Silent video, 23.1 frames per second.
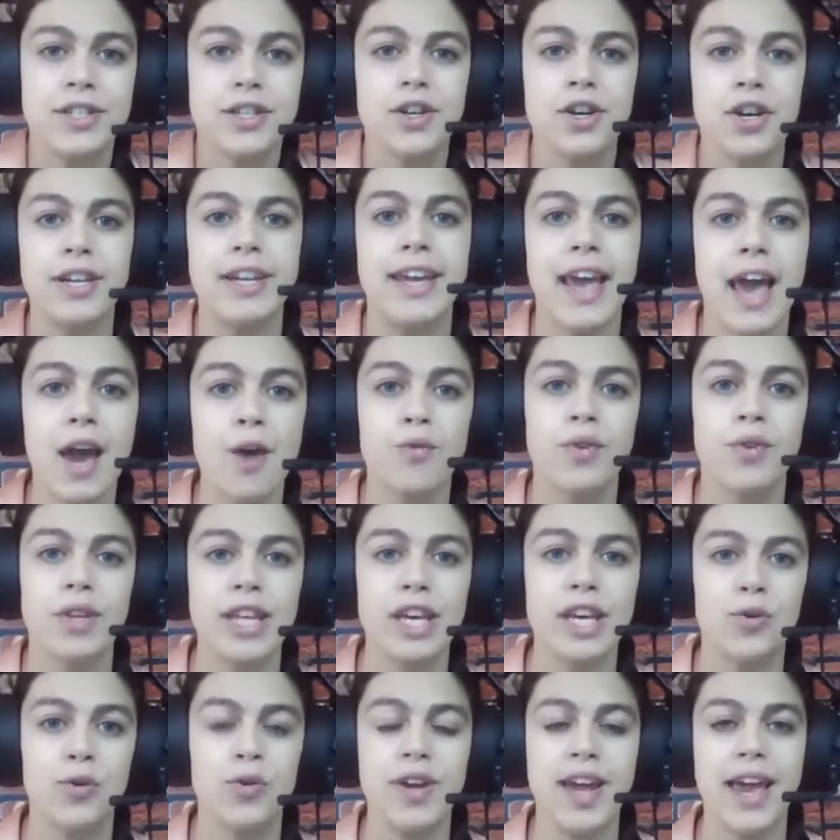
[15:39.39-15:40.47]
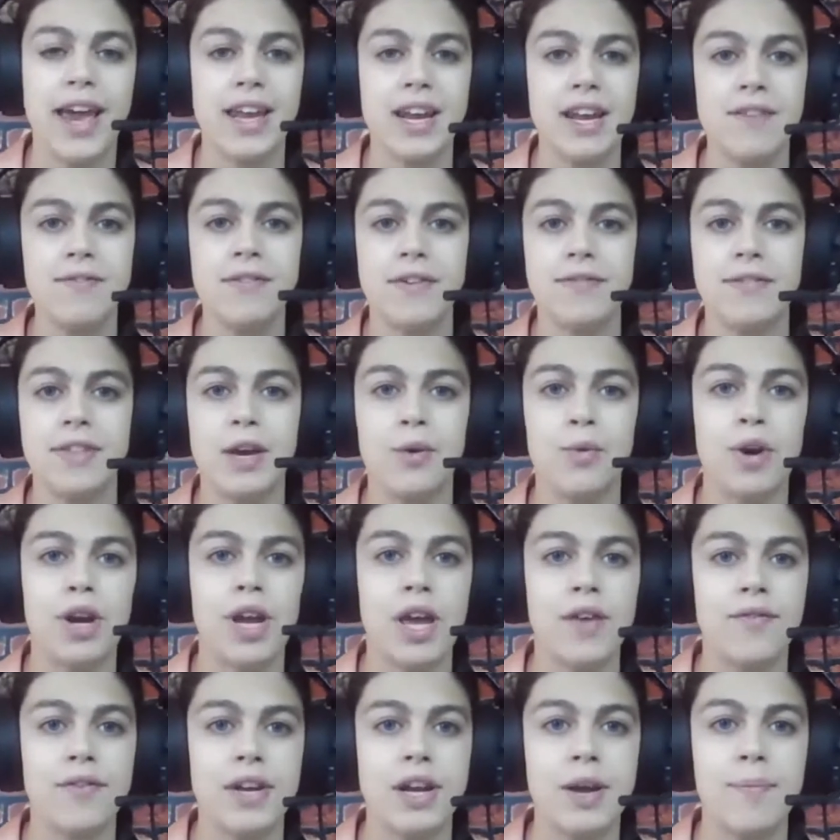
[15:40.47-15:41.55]
could get really creative if they were
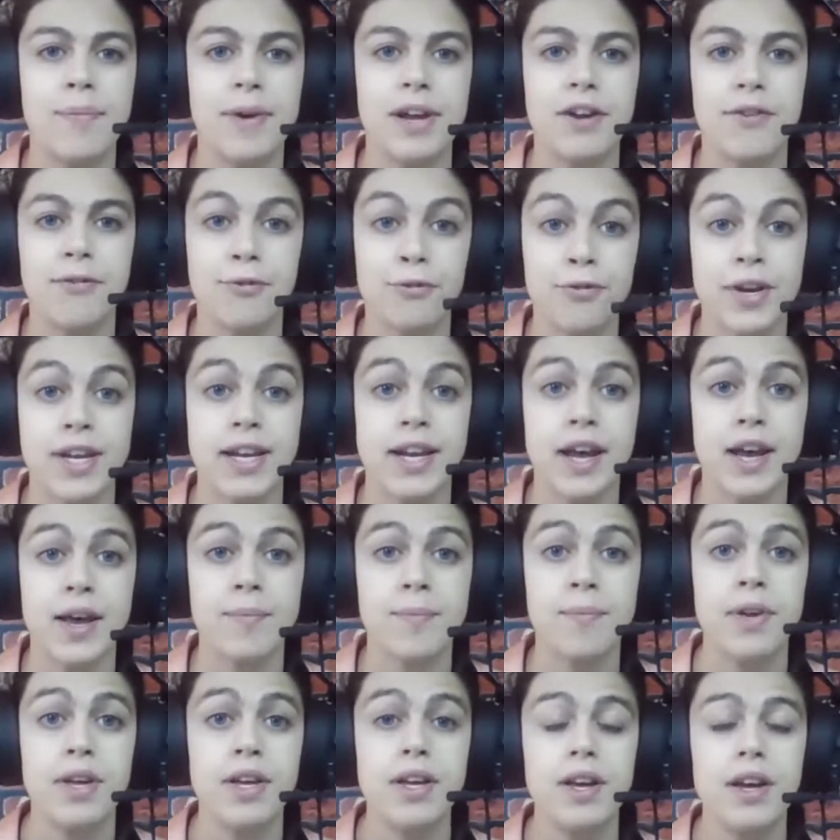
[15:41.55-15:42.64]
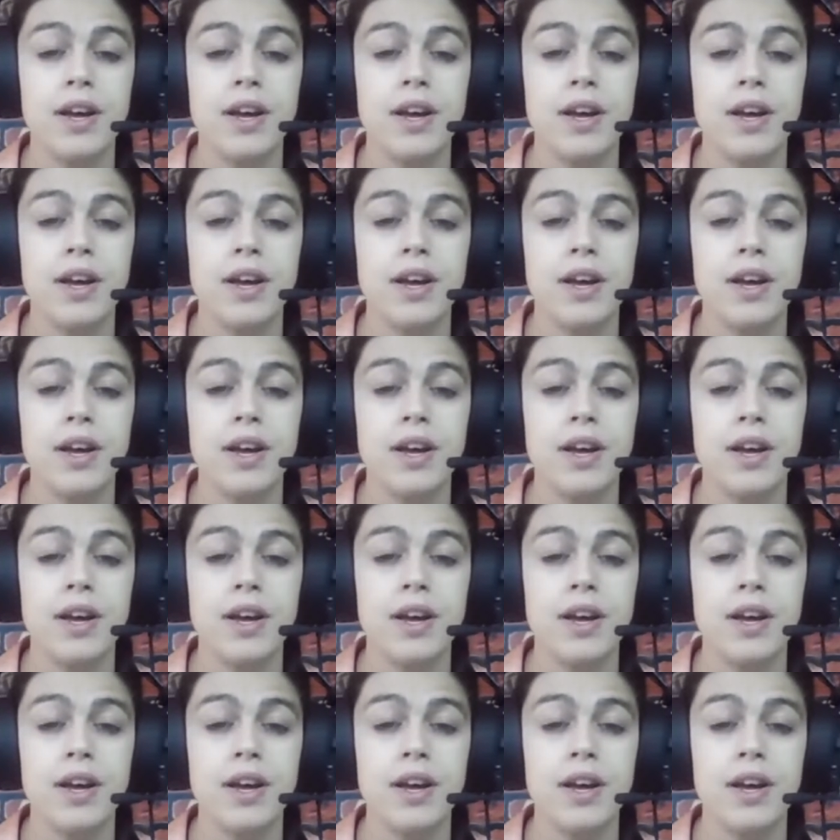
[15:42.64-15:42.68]
given a bit of freedom